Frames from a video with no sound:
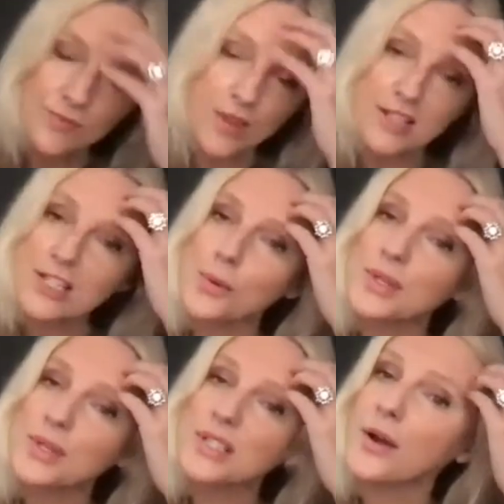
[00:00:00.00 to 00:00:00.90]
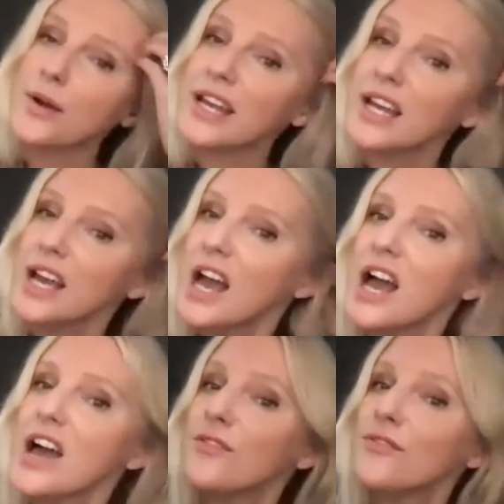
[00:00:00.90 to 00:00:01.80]
So it was very,
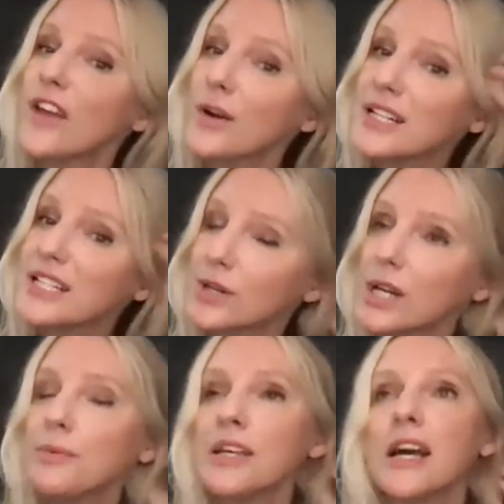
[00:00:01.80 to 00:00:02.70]
very scrapey,